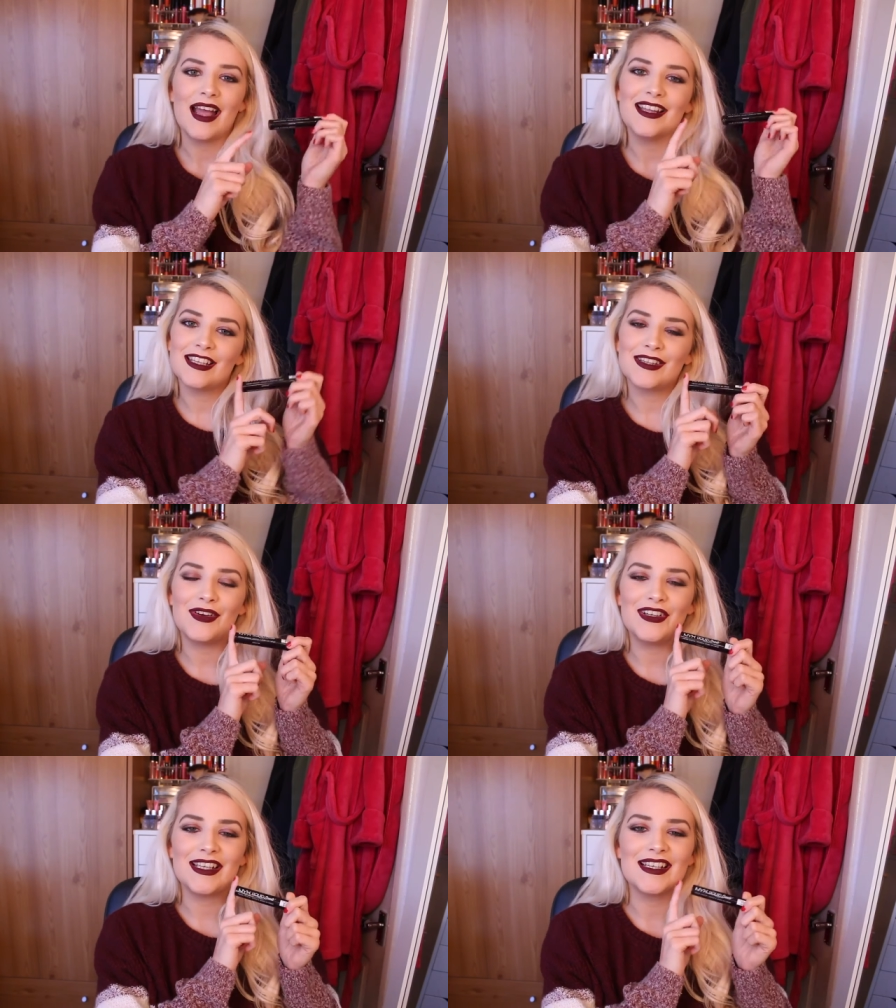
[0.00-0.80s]
And the other
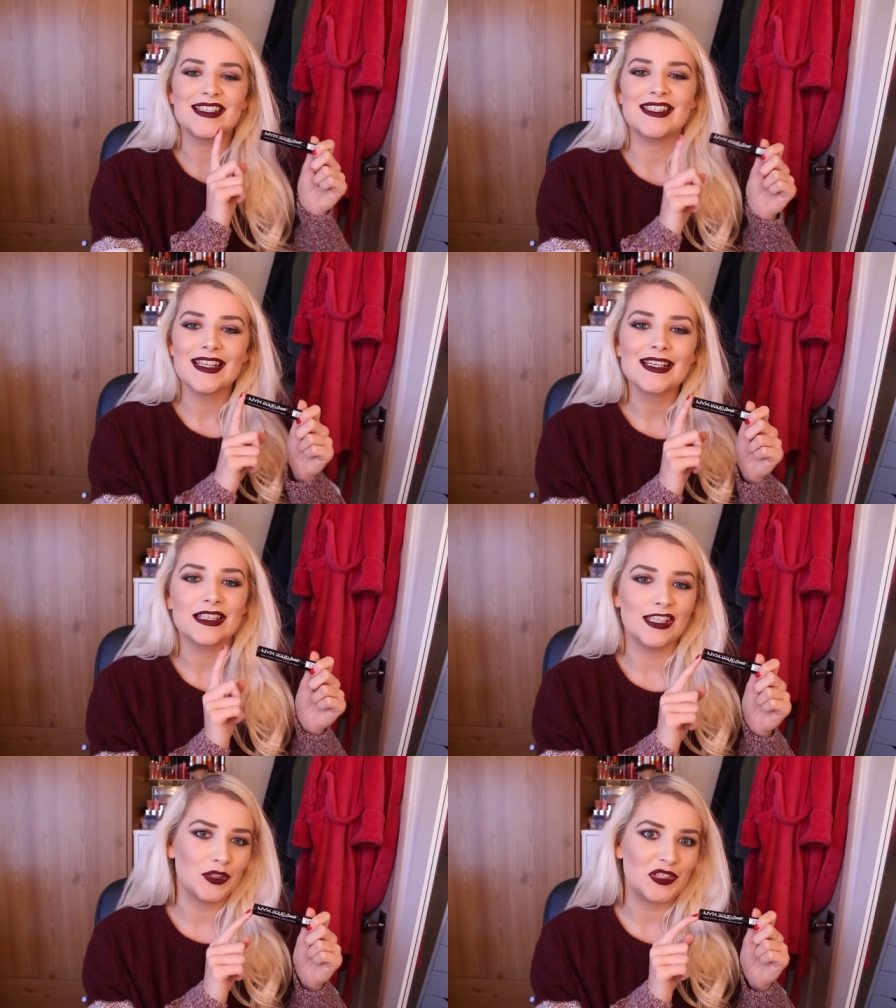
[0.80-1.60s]
one is a NYX
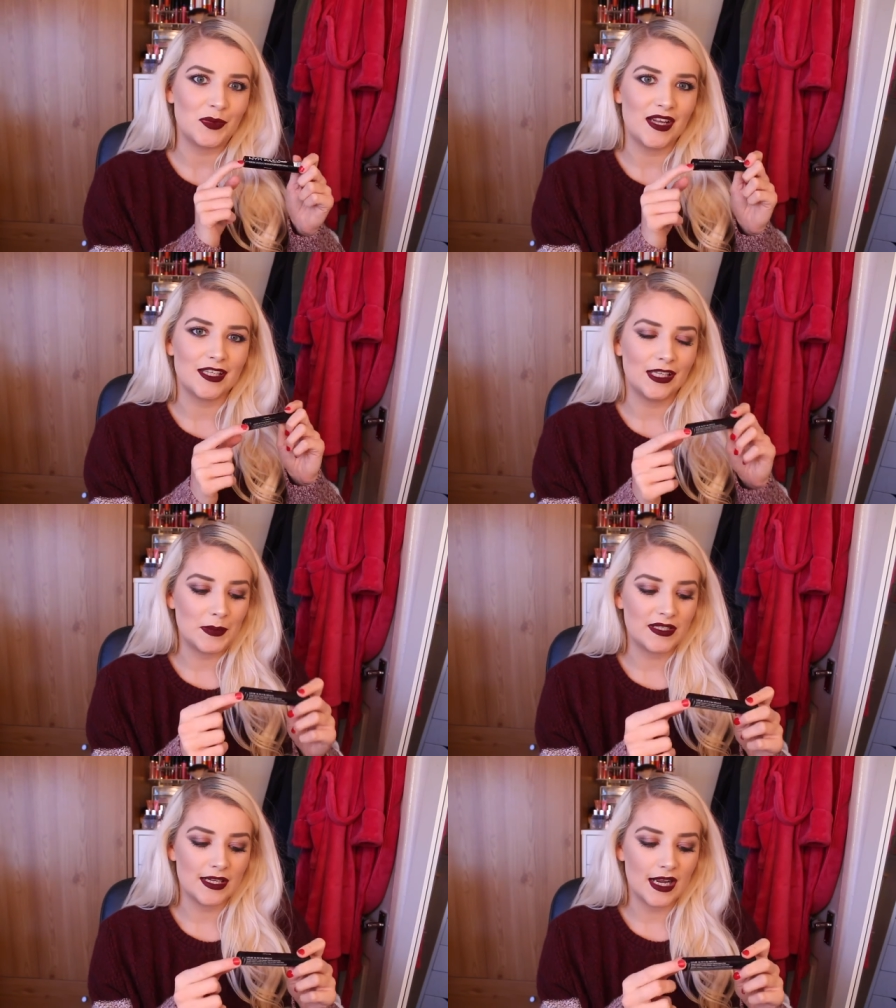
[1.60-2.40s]
Liquid Suede
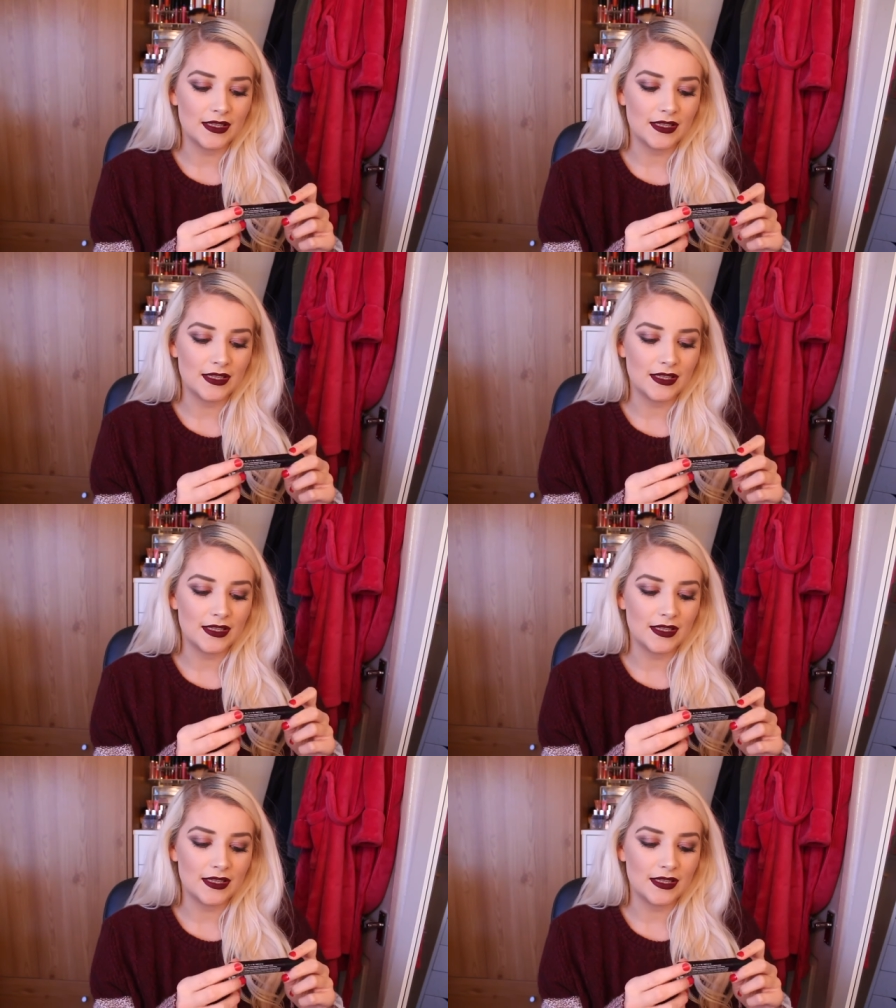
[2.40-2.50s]
lipstick,